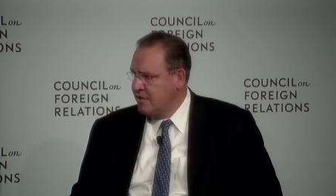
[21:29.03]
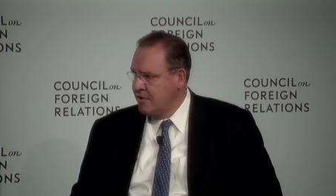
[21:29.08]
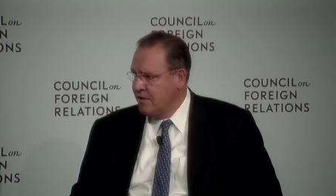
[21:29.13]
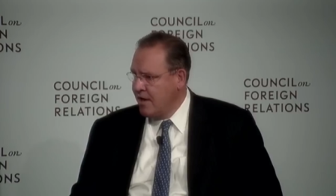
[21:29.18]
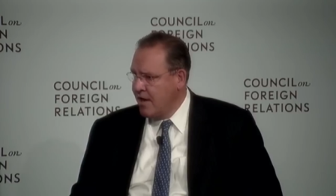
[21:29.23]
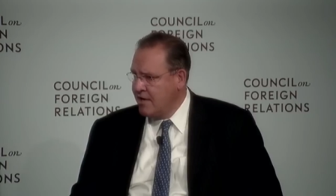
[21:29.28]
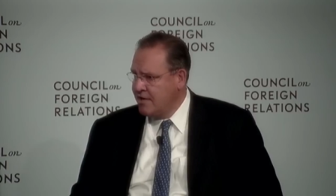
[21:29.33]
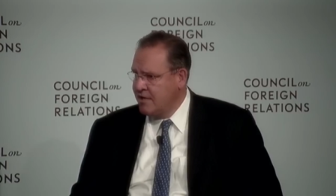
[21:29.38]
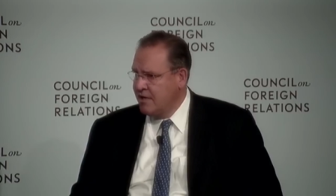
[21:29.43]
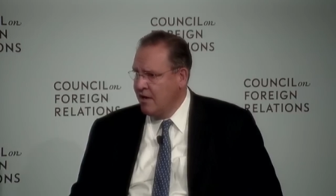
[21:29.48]
And
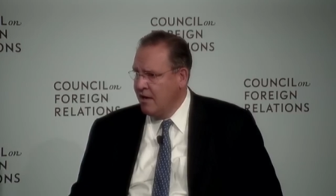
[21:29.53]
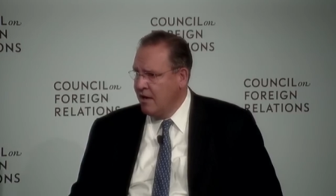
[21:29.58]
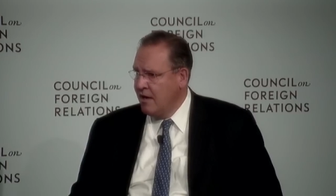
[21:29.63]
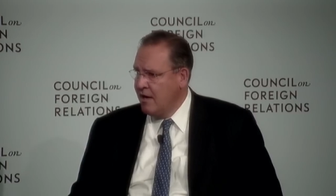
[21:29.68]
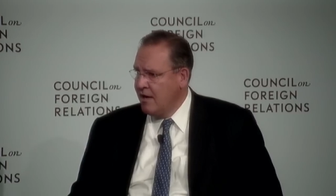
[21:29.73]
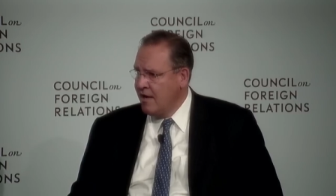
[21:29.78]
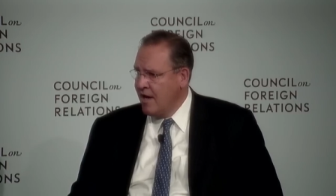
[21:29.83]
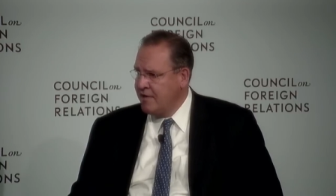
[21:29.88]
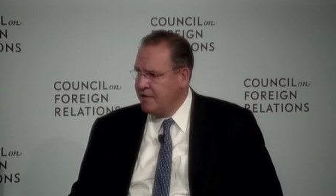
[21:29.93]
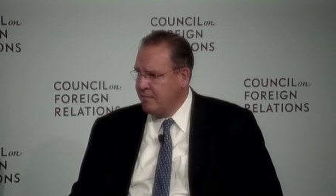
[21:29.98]
that's,
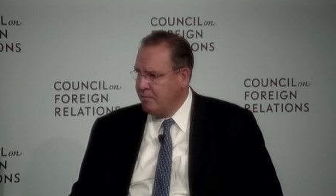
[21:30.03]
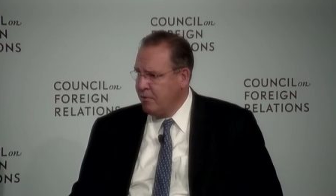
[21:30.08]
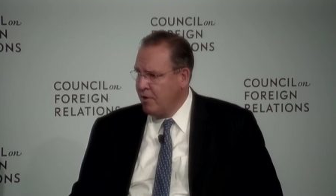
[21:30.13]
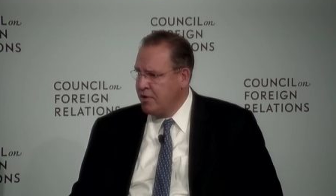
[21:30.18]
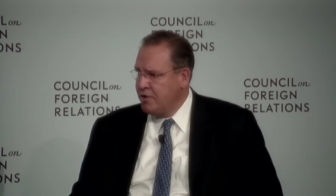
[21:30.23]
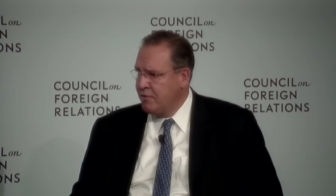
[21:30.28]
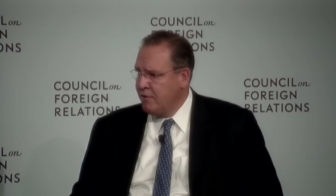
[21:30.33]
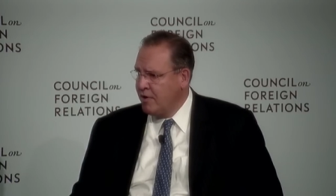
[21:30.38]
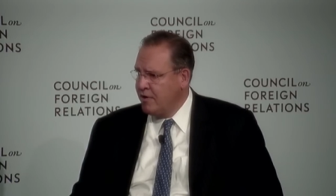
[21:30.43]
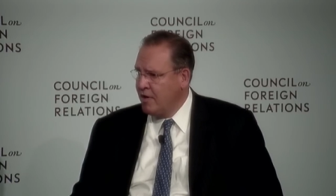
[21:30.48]
that's a
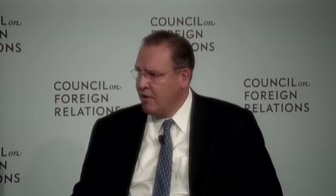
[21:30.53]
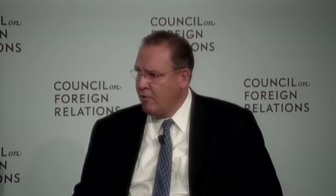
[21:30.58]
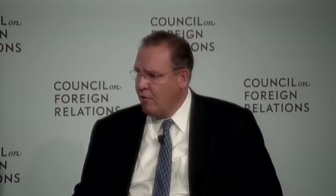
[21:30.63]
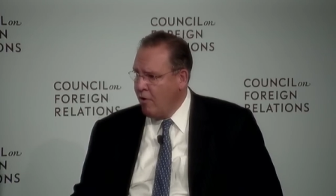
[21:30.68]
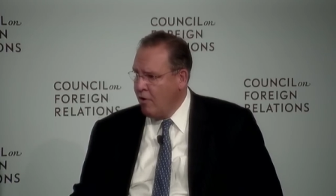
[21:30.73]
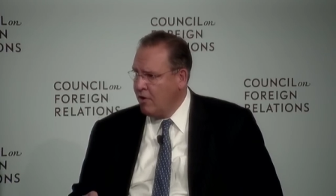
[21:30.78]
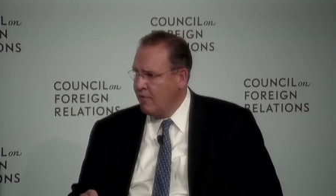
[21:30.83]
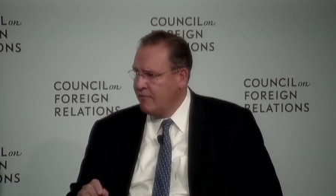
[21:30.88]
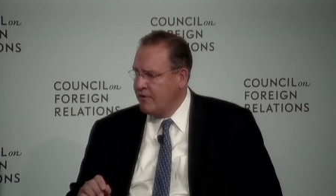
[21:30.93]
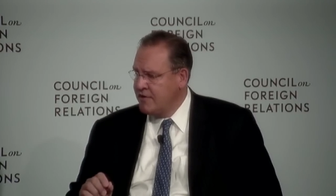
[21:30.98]
pressure I think
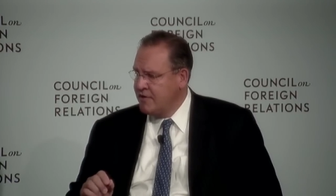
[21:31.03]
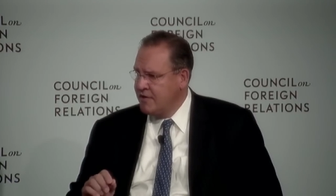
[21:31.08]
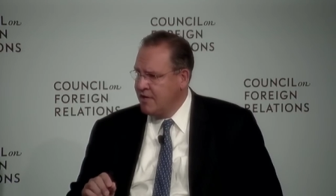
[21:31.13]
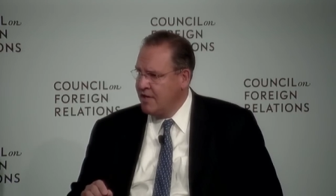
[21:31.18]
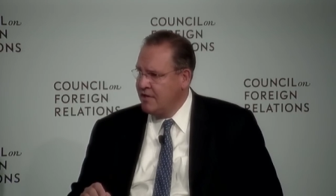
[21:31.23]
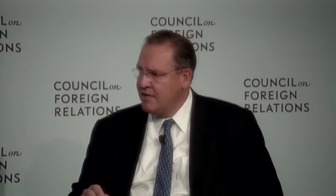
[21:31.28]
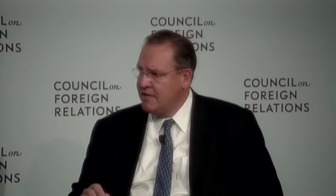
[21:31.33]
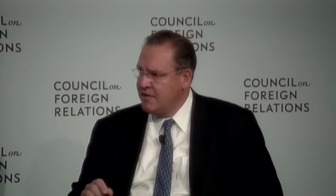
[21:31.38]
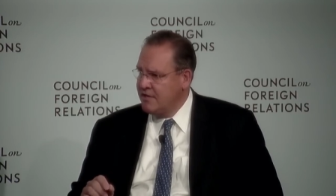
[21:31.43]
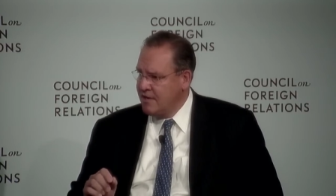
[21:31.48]
all of us need
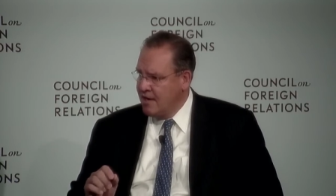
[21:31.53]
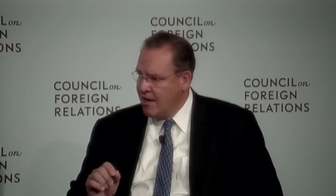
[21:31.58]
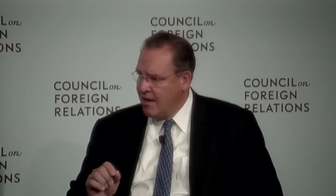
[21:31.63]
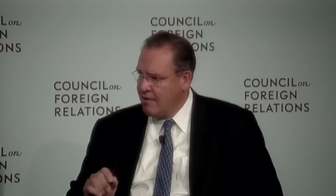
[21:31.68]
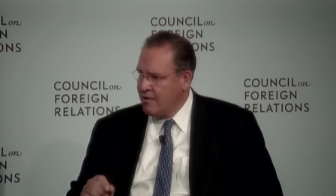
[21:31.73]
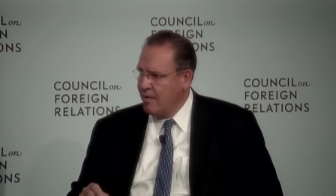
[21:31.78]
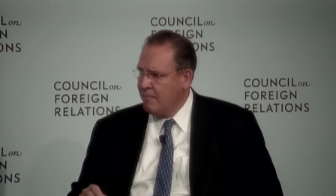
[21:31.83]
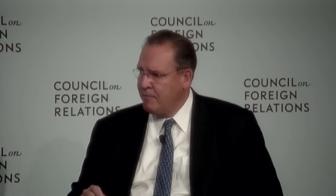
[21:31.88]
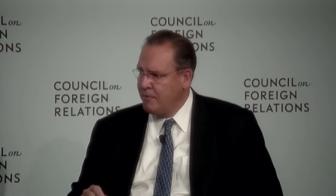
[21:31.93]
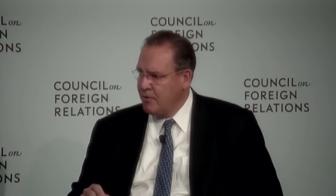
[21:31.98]
to stand
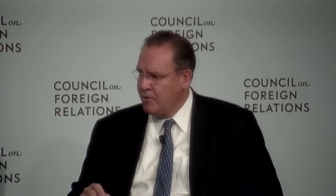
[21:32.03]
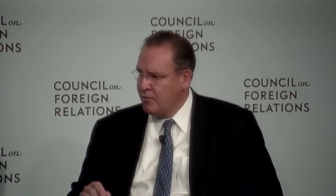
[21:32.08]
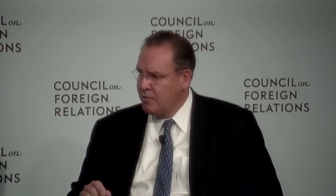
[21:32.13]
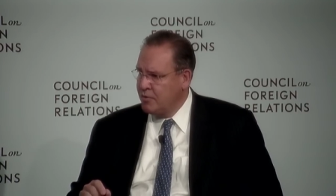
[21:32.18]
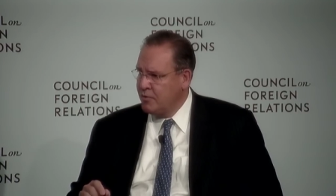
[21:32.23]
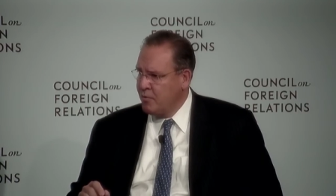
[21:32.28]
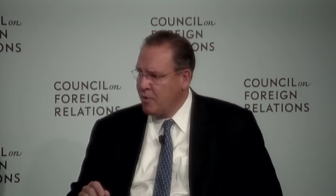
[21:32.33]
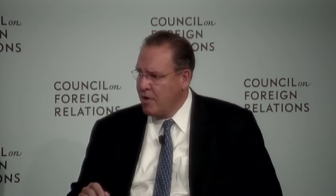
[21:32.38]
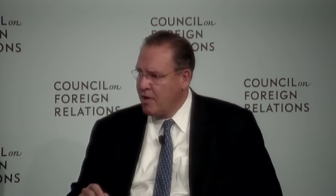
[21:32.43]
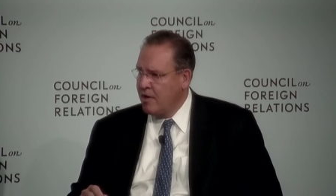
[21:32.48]
up to,
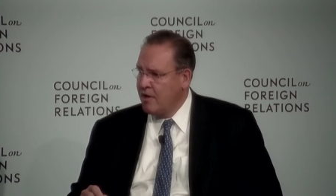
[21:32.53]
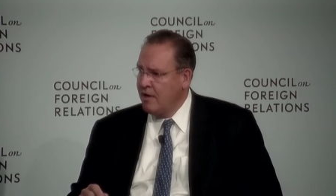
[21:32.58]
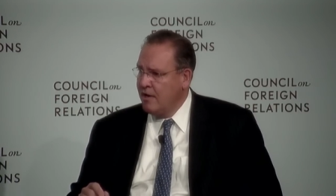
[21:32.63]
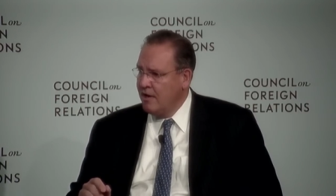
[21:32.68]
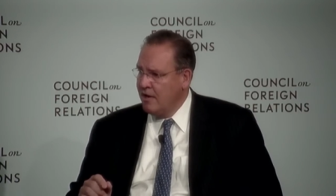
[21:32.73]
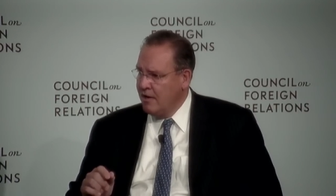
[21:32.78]
is when